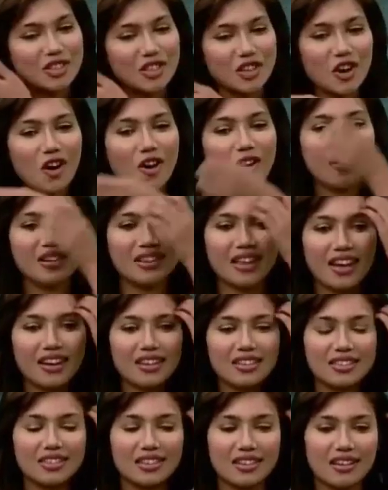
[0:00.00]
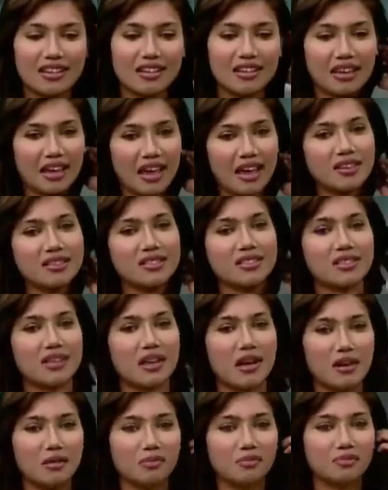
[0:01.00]
I'm sure that, uh, yes,
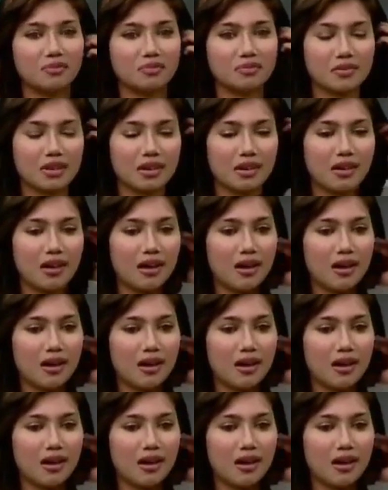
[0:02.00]
um,